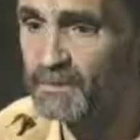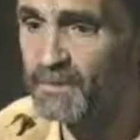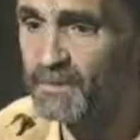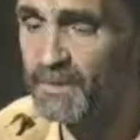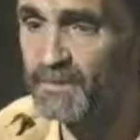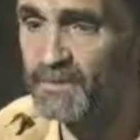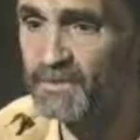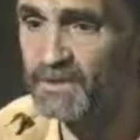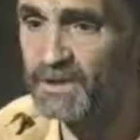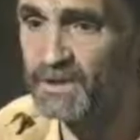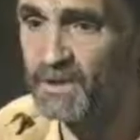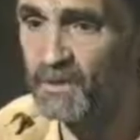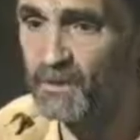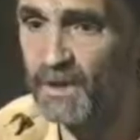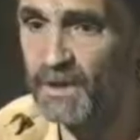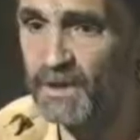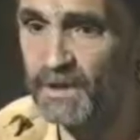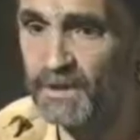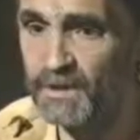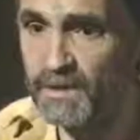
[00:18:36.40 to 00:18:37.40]
they took my
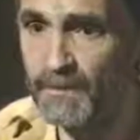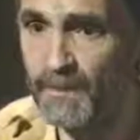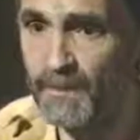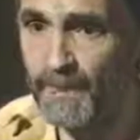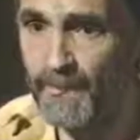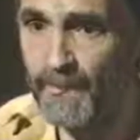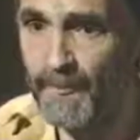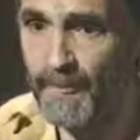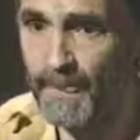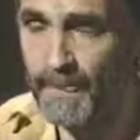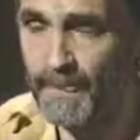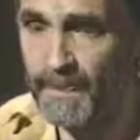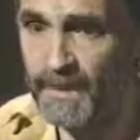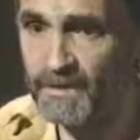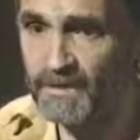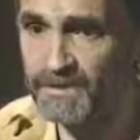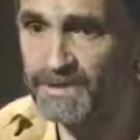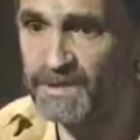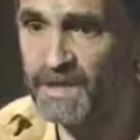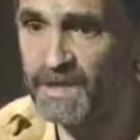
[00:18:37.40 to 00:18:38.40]
music away.
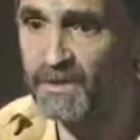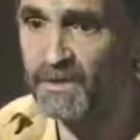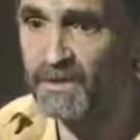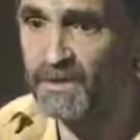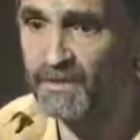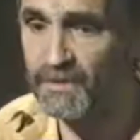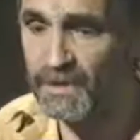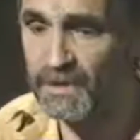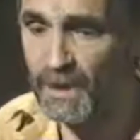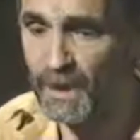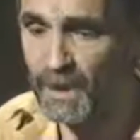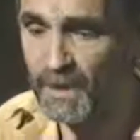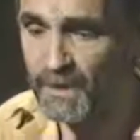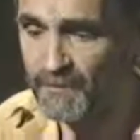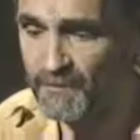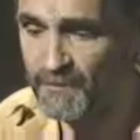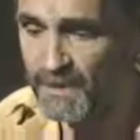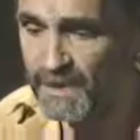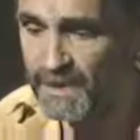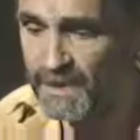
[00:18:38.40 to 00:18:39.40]
They're scared of
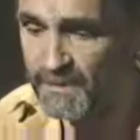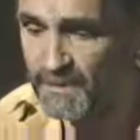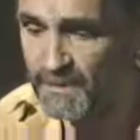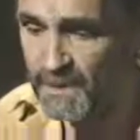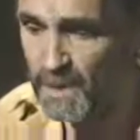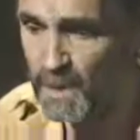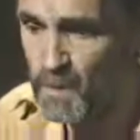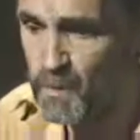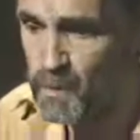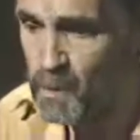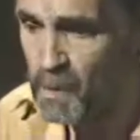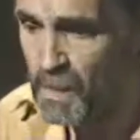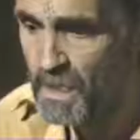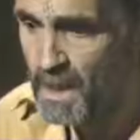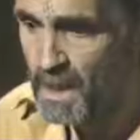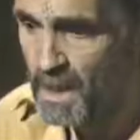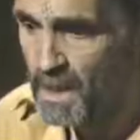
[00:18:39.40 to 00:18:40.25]
it. They're afraid of it.